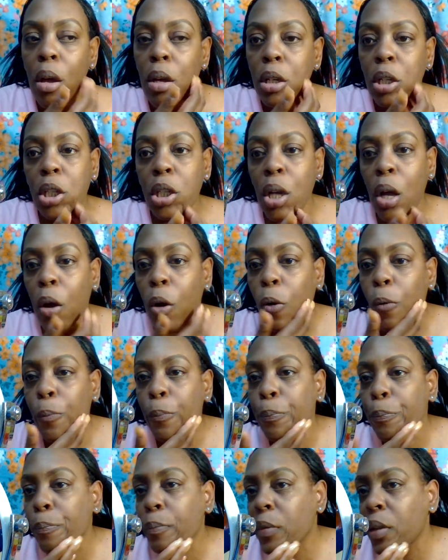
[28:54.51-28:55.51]
So
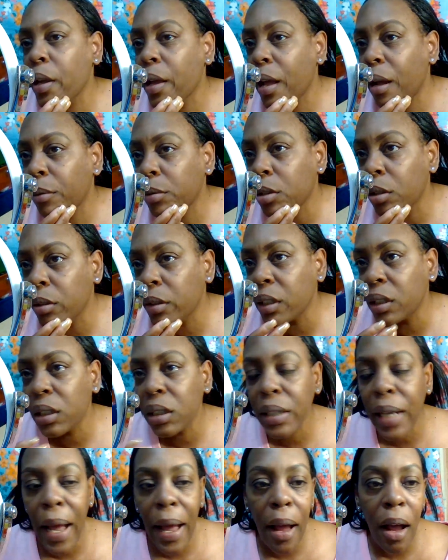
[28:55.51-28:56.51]
yeah, so this
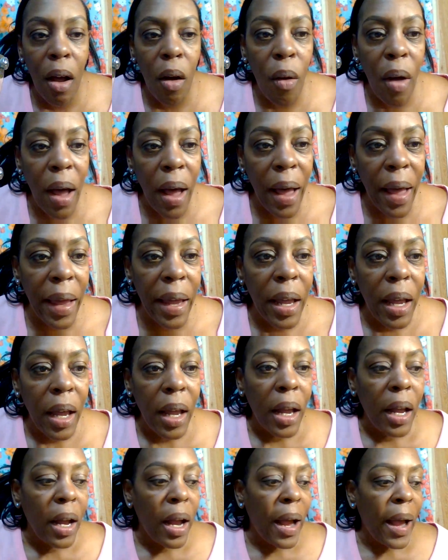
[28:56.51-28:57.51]
is how I
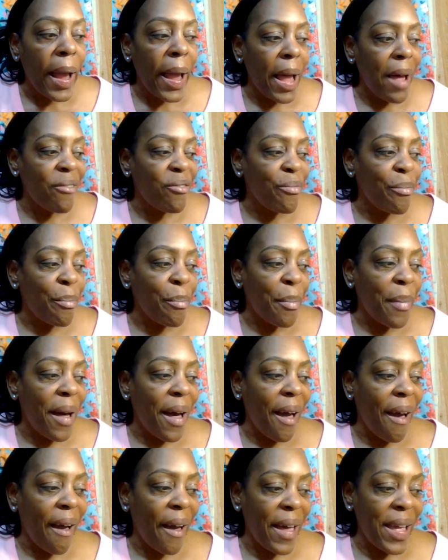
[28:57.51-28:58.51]
have
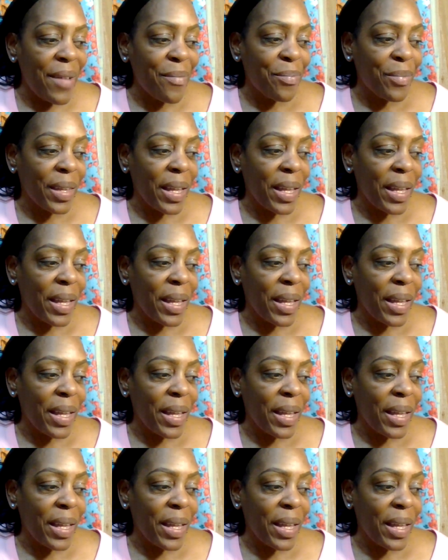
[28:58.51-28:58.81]
my